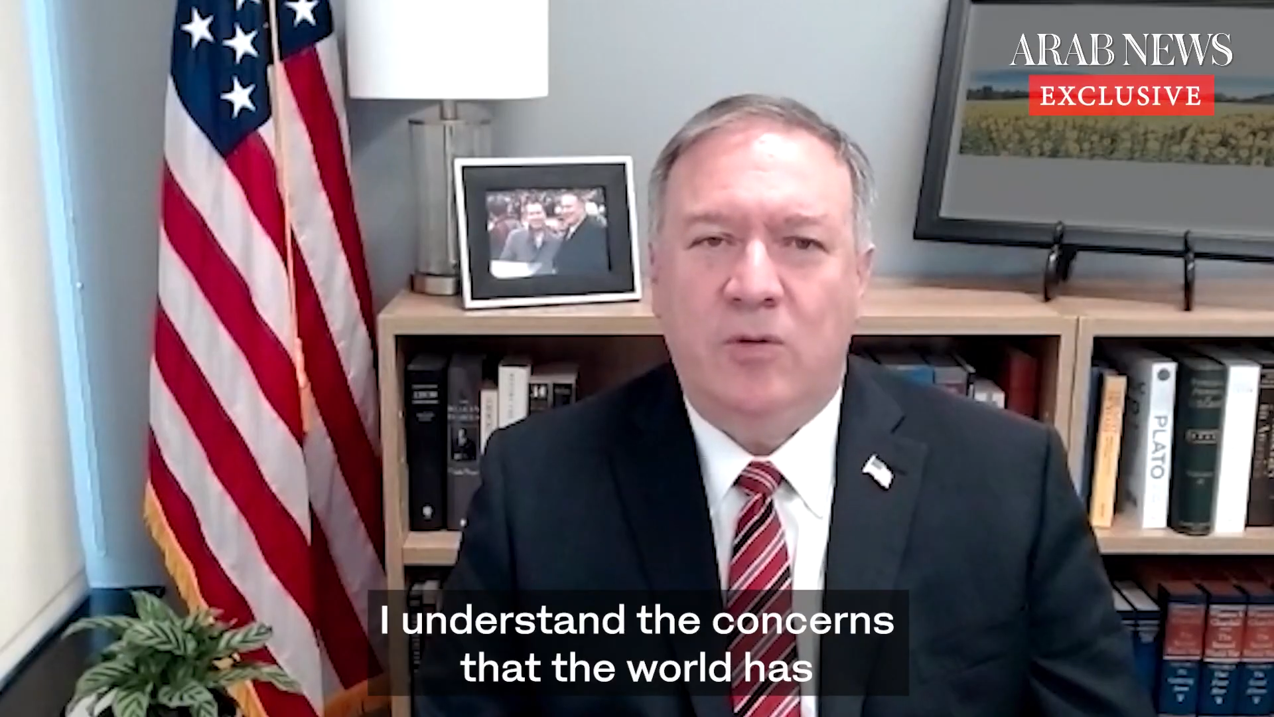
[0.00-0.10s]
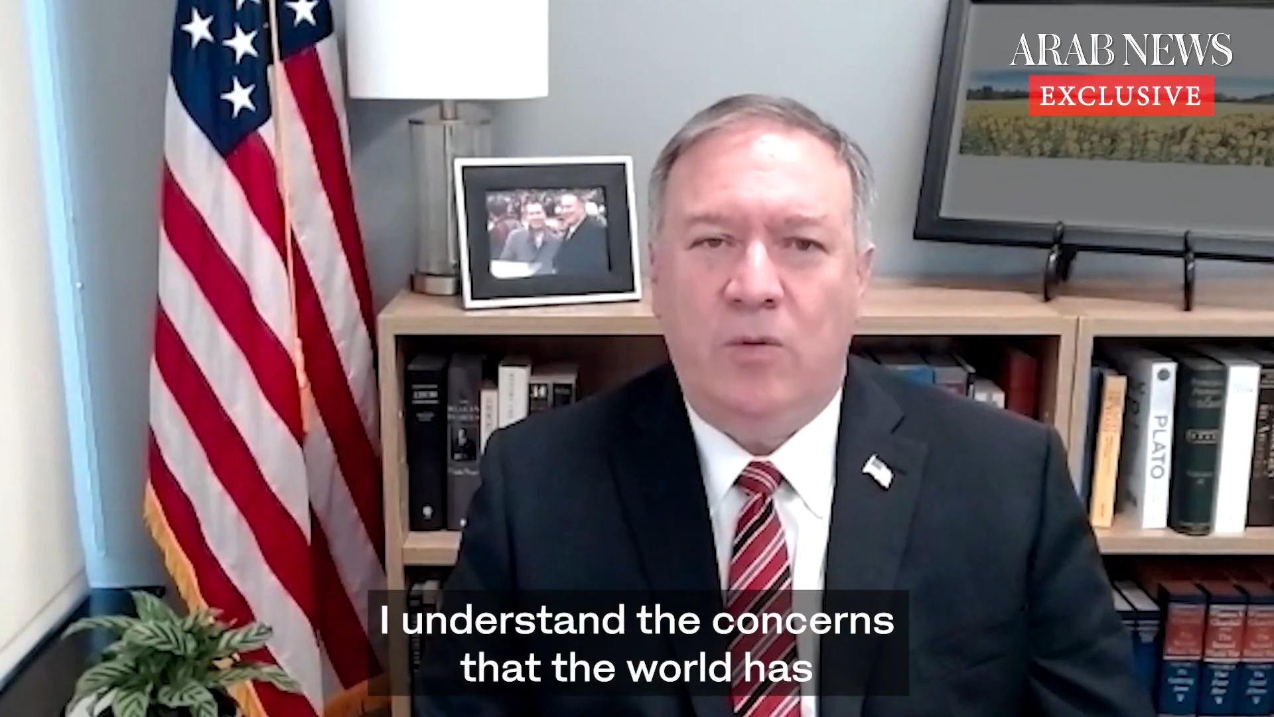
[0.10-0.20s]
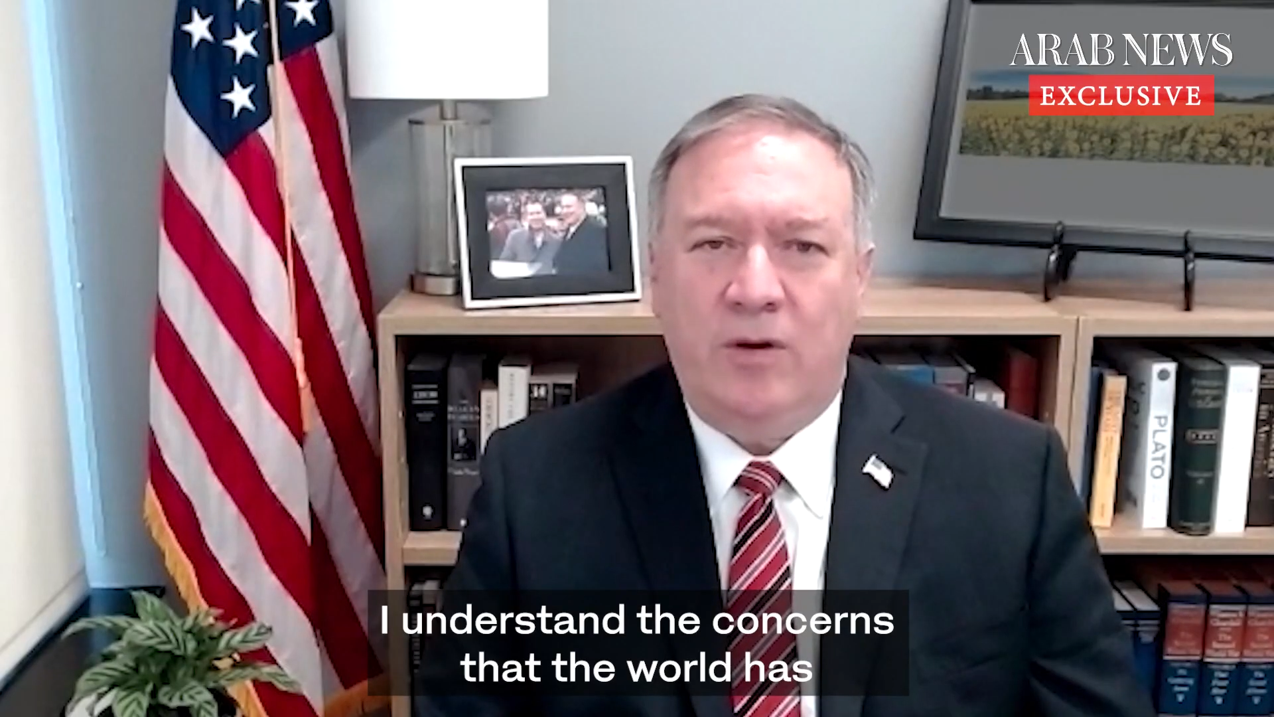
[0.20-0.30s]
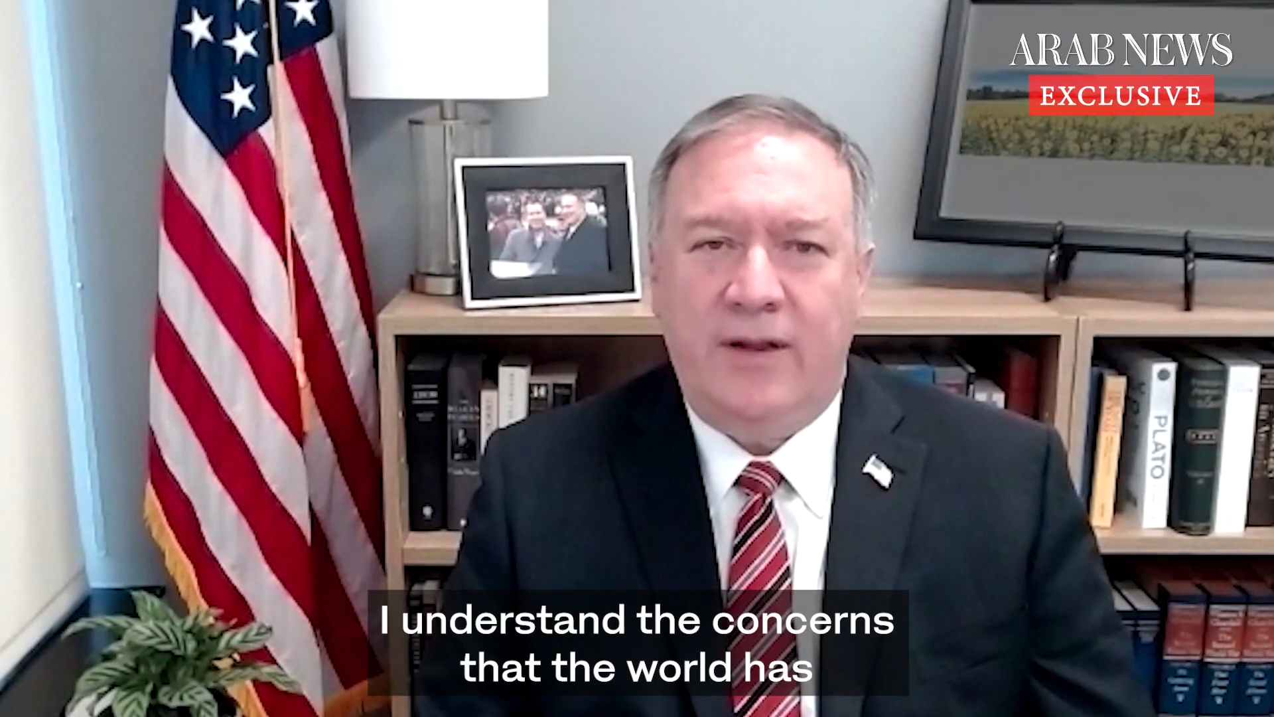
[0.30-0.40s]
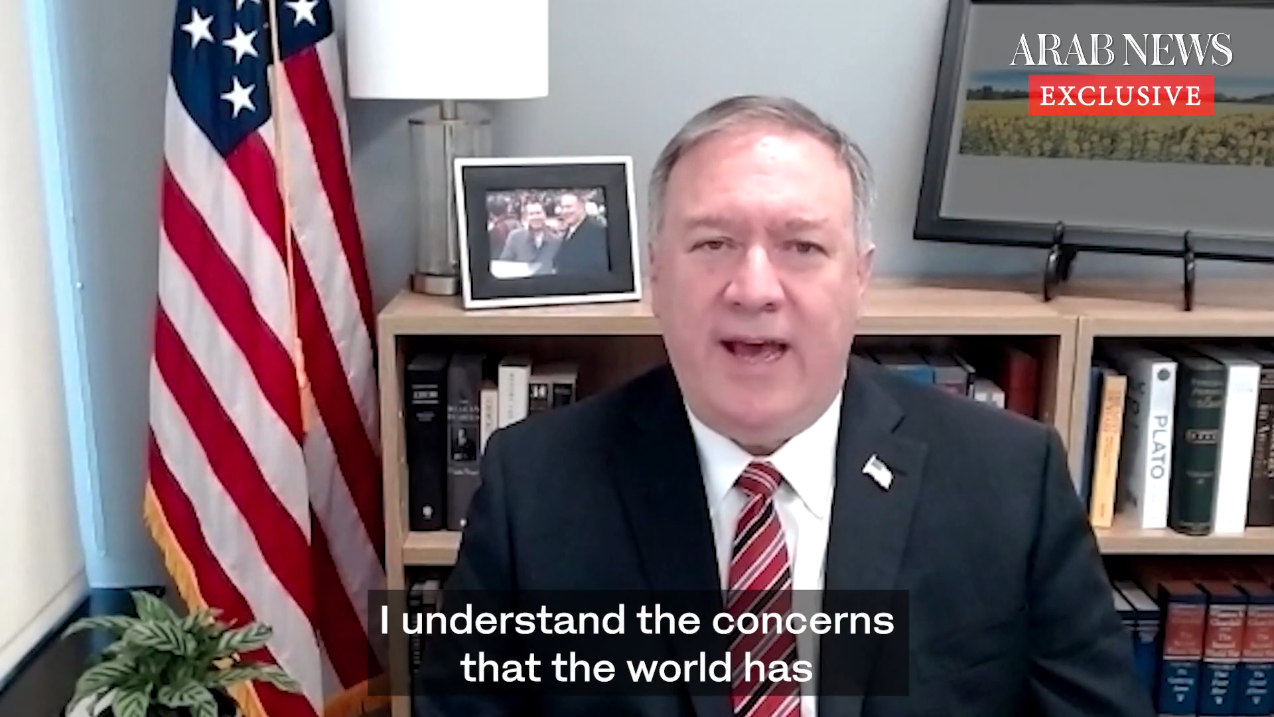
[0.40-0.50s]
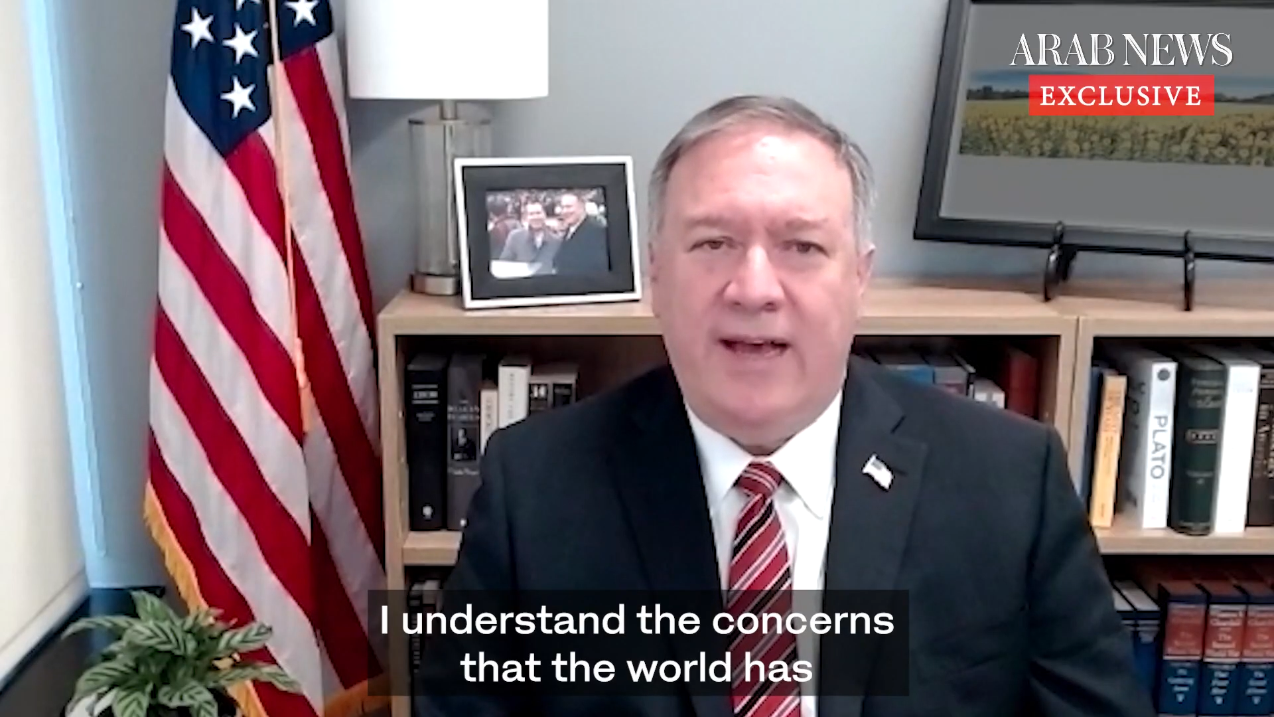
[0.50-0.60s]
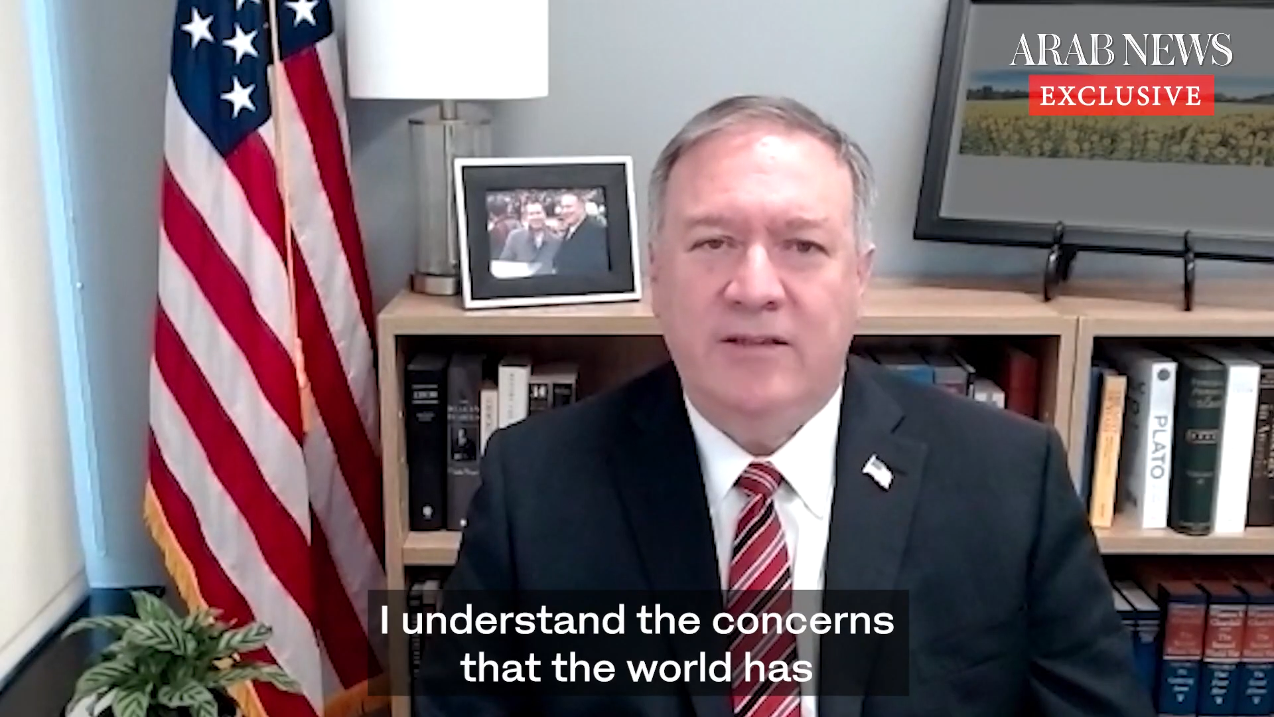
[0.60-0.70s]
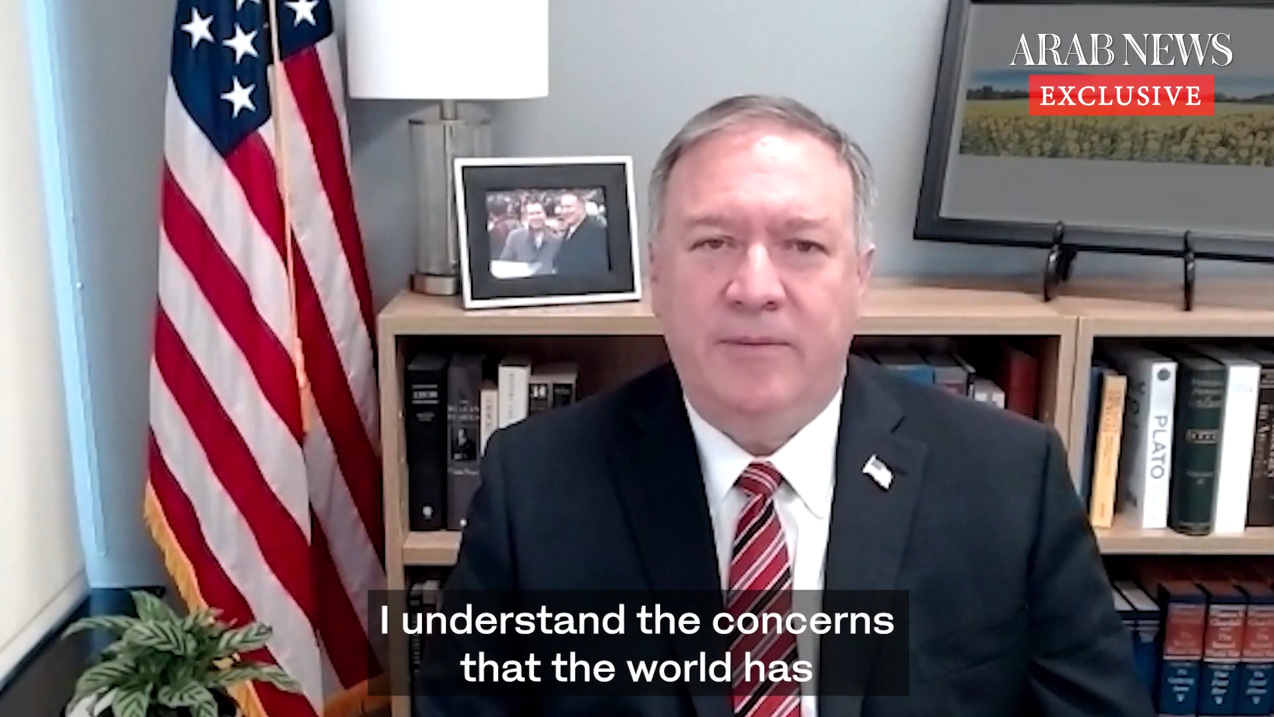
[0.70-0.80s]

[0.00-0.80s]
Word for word: the world has